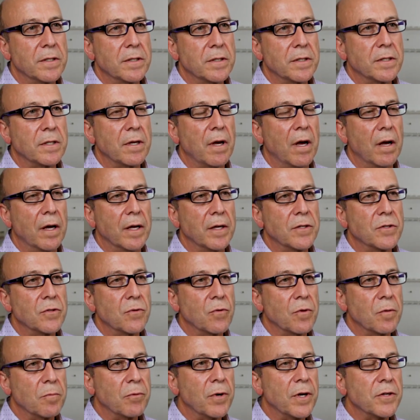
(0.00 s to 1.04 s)
the size
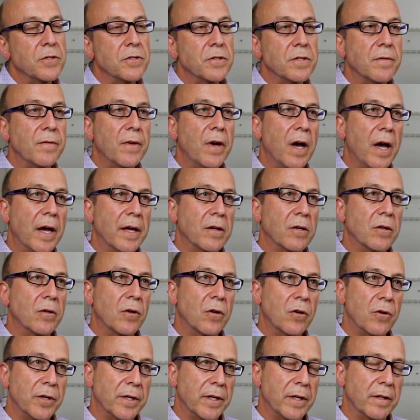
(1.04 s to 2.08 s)
or the presence of a hiatal
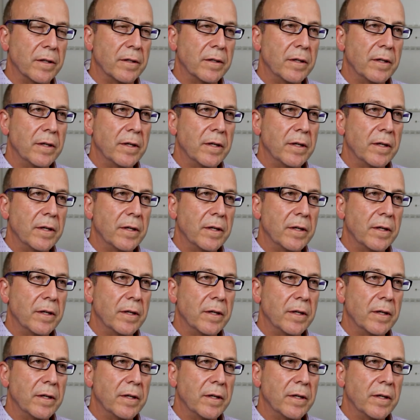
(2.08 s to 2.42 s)
hernia.